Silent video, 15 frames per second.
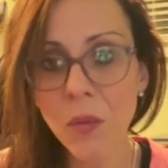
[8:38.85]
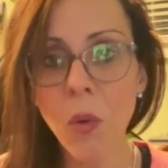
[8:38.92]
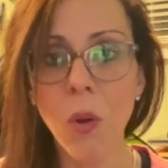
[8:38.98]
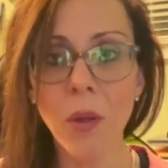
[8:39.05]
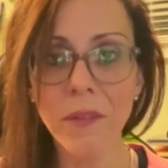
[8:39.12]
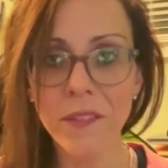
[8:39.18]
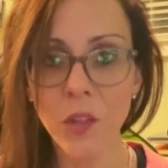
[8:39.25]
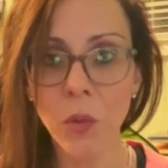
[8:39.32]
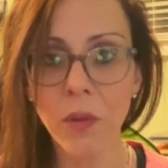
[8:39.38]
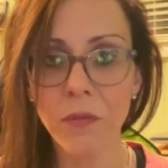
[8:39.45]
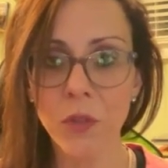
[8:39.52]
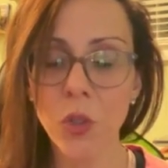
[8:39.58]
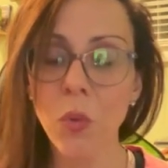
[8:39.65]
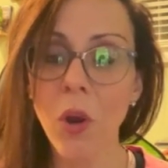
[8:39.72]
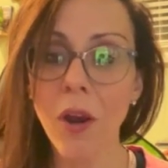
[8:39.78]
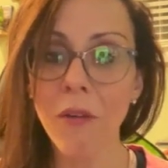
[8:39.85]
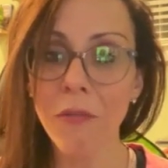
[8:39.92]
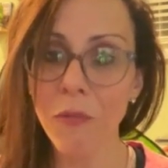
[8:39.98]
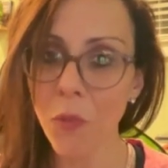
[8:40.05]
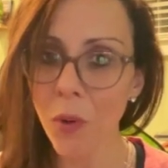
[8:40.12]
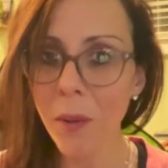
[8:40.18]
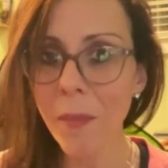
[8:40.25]
Also, if you are
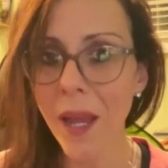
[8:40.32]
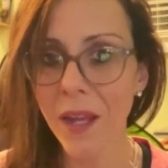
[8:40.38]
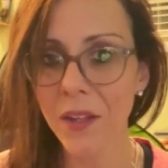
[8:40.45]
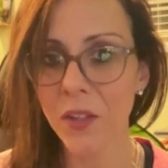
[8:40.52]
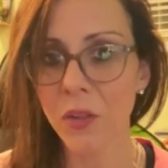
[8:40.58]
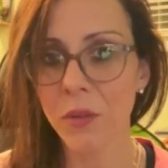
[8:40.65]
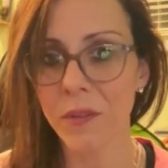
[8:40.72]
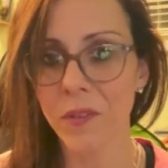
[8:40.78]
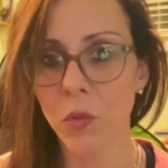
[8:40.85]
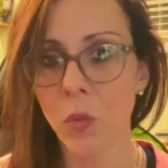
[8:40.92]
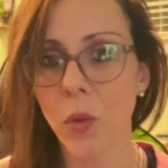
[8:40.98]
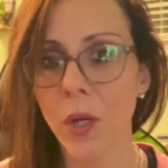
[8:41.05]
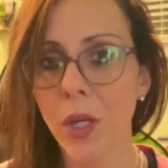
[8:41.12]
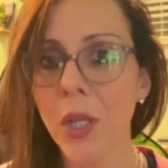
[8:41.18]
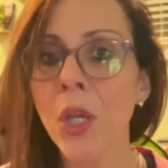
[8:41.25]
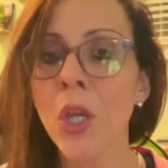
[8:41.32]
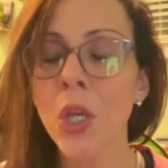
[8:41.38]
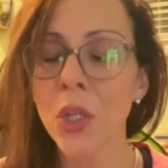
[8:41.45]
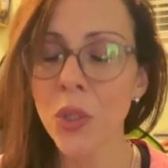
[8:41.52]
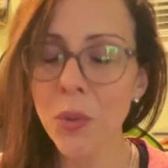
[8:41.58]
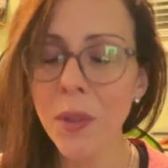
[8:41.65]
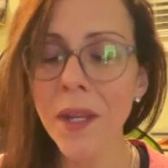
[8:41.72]
formatting your story,
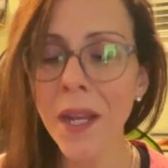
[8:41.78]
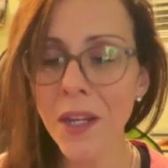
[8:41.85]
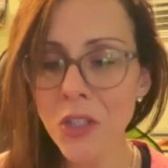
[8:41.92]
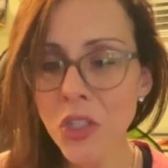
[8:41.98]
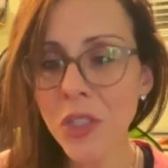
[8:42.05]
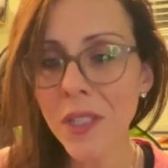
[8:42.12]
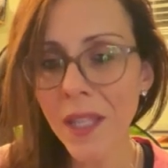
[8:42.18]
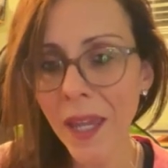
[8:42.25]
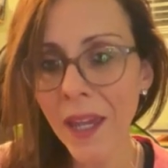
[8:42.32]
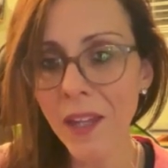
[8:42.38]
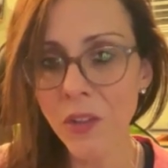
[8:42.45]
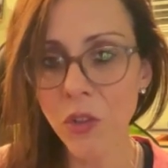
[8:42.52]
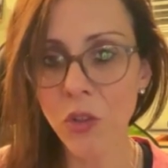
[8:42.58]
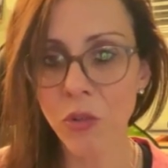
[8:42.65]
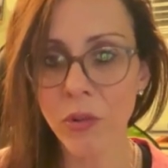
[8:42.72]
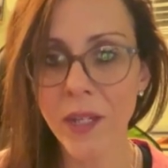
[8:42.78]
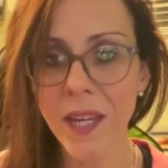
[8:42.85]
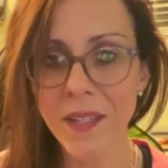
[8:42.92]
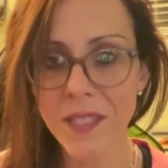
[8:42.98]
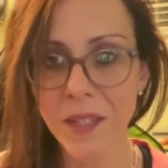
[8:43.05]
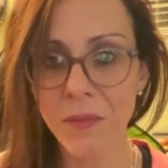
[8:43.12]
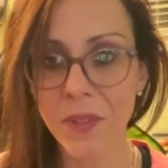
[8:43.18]
you can actually add your
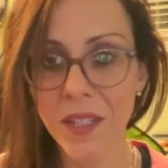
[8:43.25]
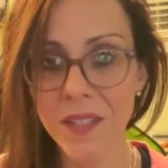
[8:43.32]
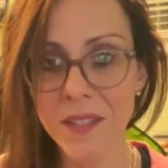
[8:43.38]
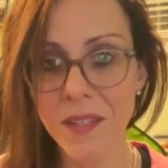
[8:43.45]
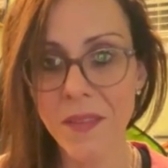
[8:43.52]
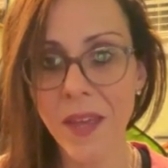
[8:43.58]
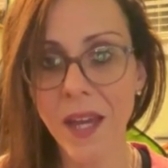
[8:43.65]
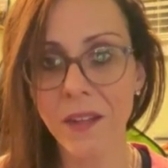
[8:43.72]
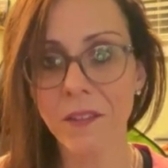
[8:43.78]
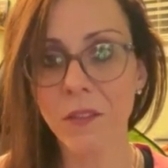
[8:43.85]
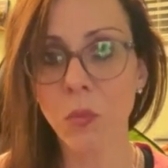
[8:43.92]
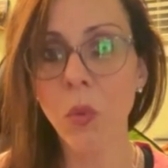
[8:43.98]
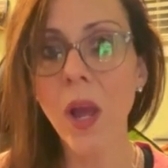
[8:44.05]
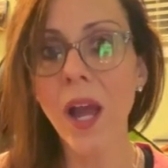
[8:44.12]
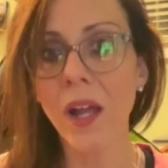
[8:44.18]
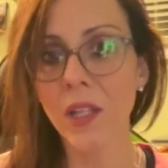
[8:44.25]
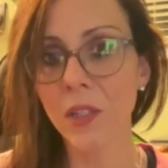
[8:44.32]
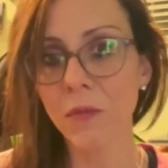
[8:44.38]
creativity to that as well.